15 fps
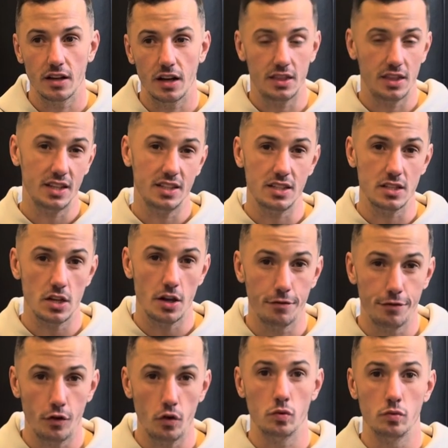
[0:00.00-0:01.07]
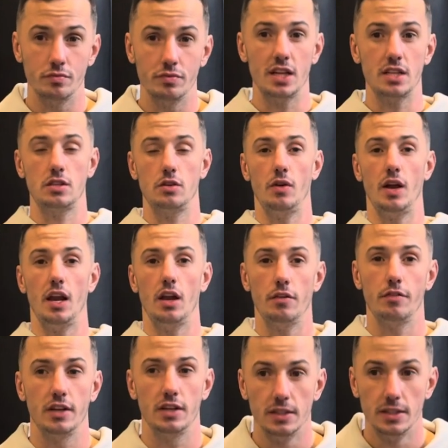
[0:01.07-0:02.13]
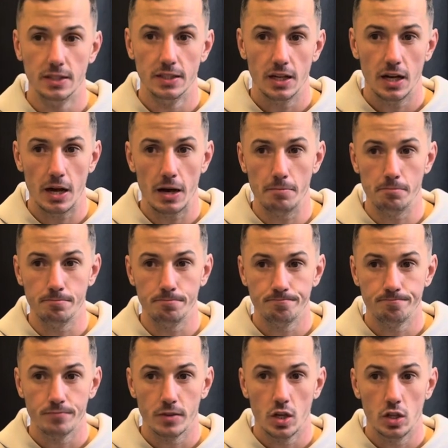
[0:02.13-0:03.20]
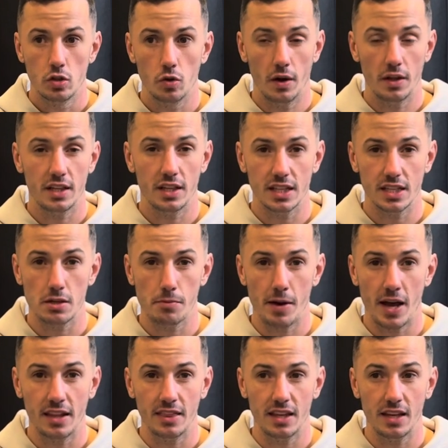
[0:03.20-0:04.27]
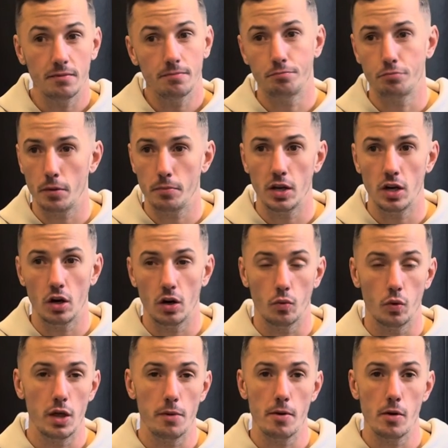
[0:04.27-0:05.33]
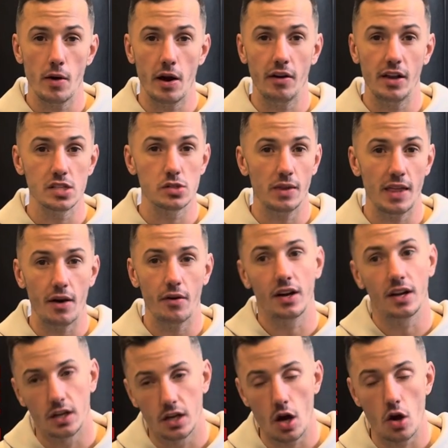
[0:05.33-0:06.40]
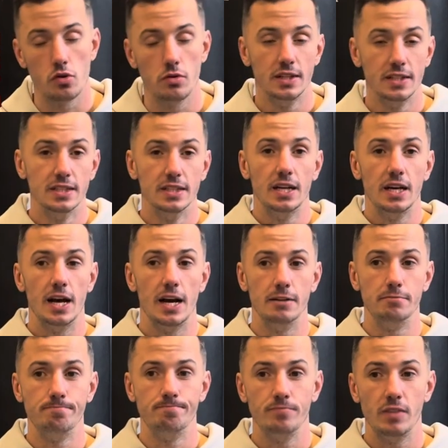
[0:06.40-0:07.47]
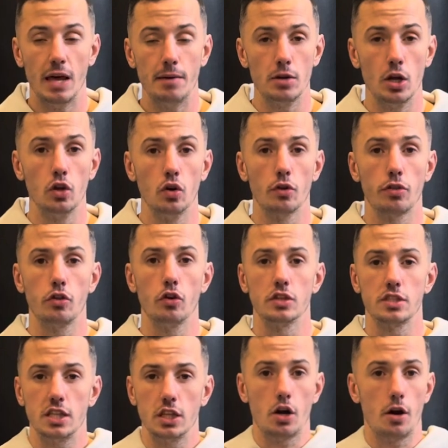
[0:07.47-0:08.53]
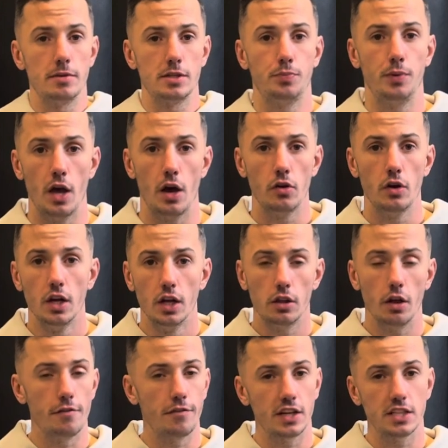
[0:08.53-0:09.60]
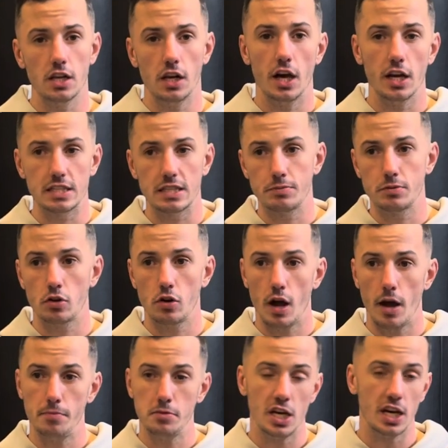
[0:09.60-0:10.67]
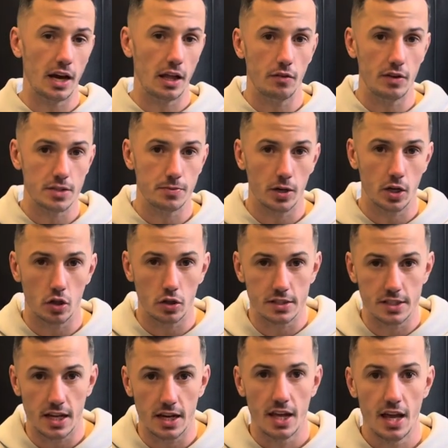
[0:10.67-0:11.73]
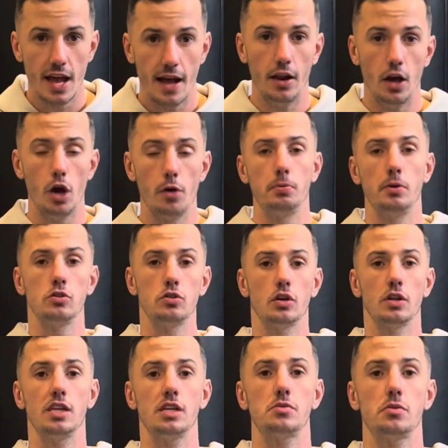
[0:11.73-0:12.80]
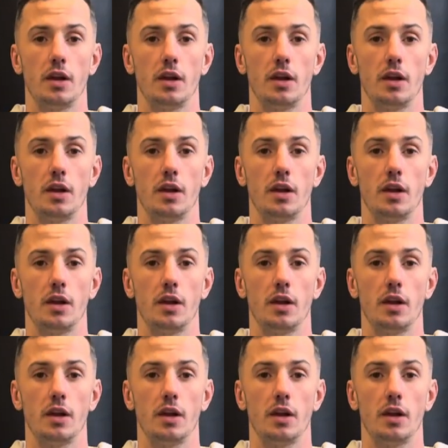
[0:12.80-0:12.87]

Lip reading: think it's his own fault. That's the reality of it. Do I think that's a bad thing? Probably not. Would he be where he is without it? No. Let me know your thoughts in the comments below. Don't forget to like, subscribe, check out the rest of my content, and I hope you enjoyed this